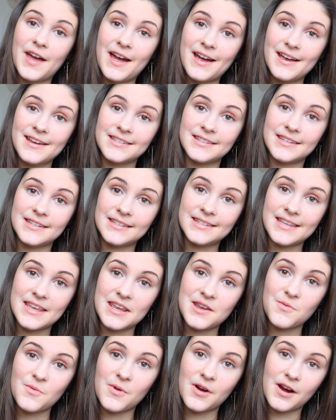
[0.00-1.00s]
that is the
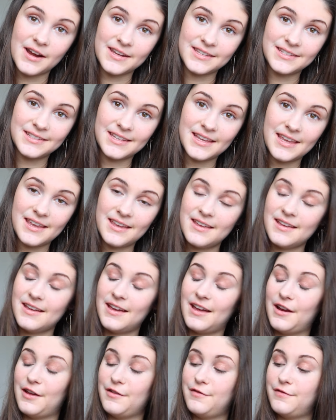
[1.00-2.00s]
seat where I sit
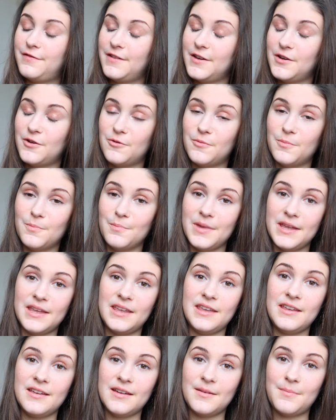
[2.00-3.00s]
and I film
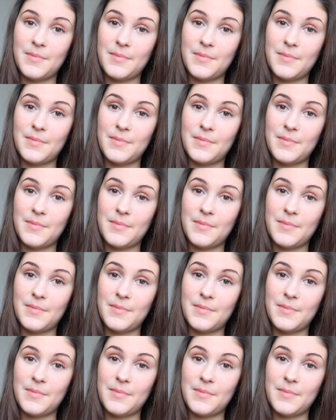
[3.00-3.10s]
me